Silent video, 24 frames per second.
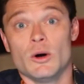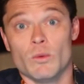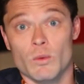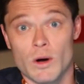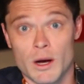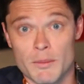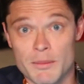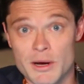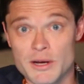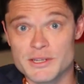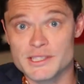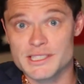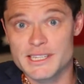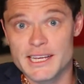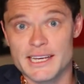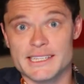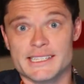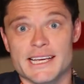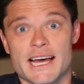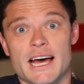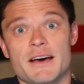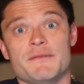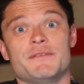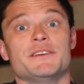While most
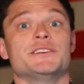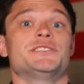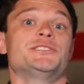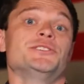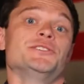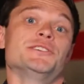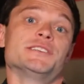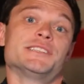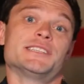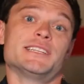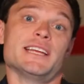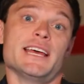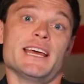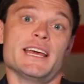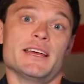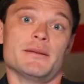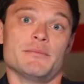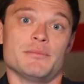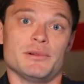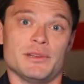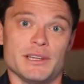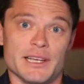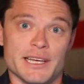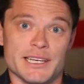states have issued a
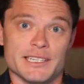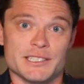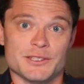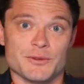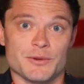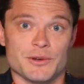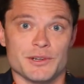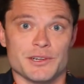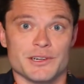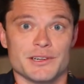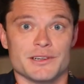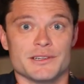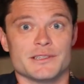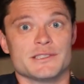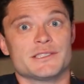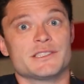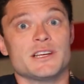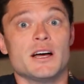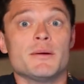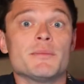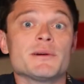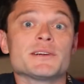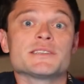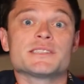stay-in-place order,
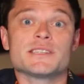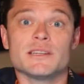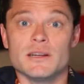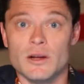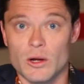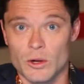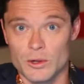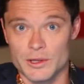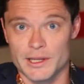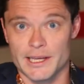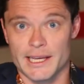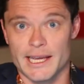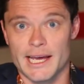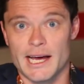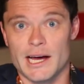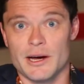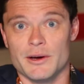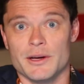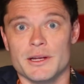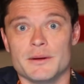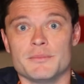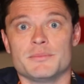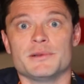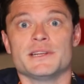some are still holding
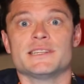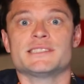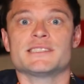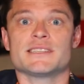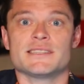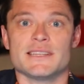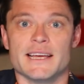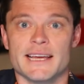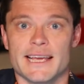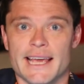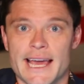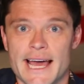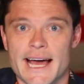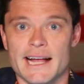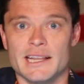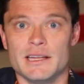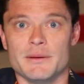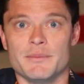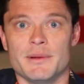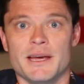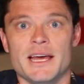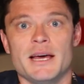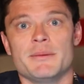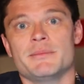out, and places like
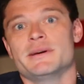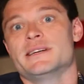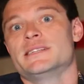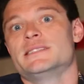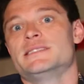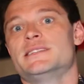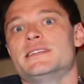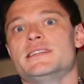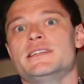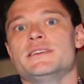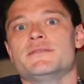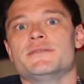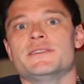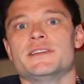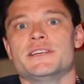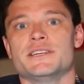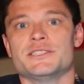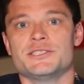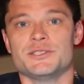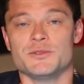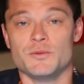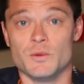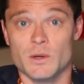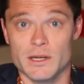Alabama didn't even
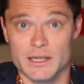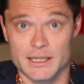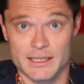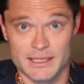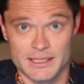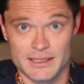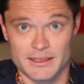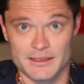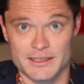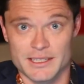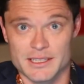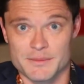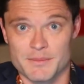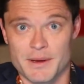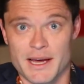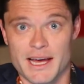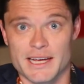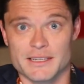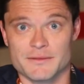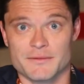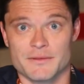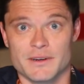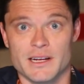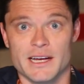issue one until this
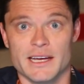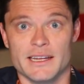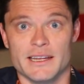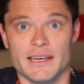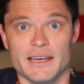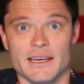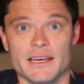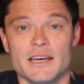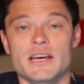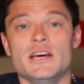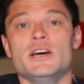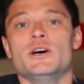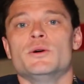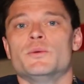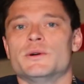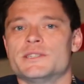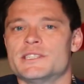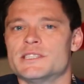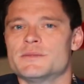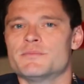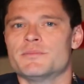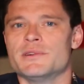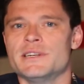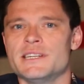past Friday,
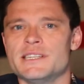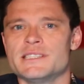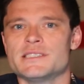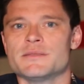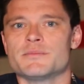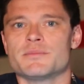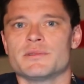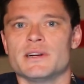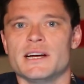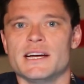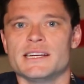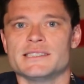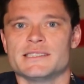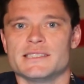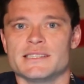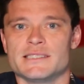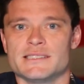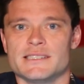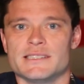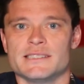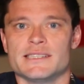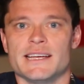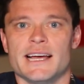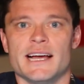which is pretty
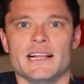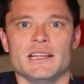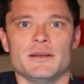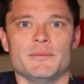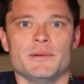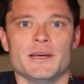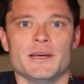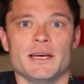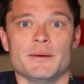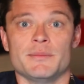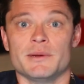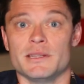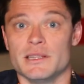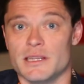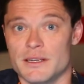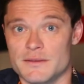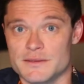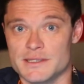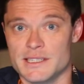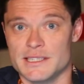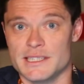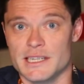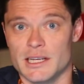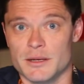surprising since Alabama
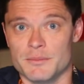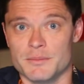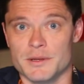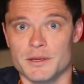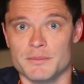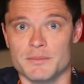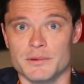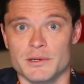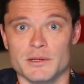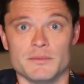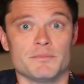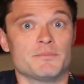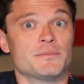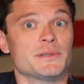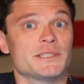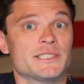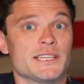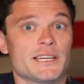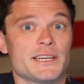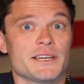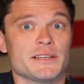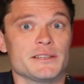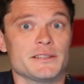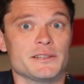loves to tell people,
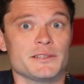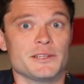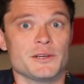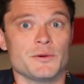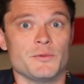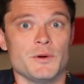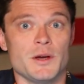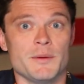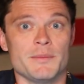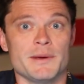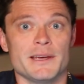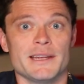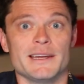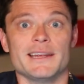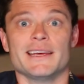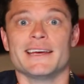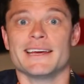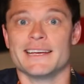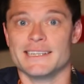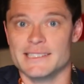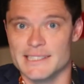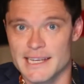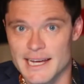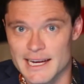particularly women,
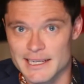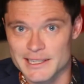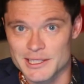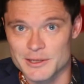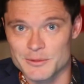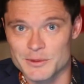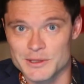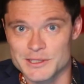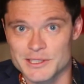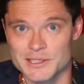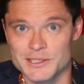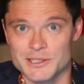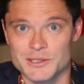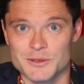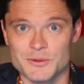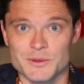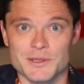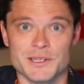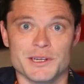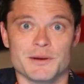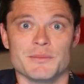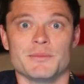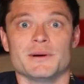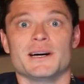exactly what to do
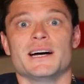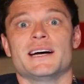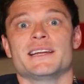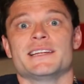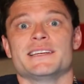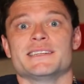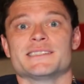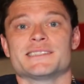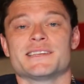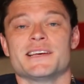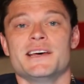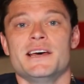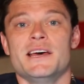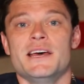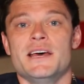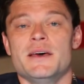with their bodies.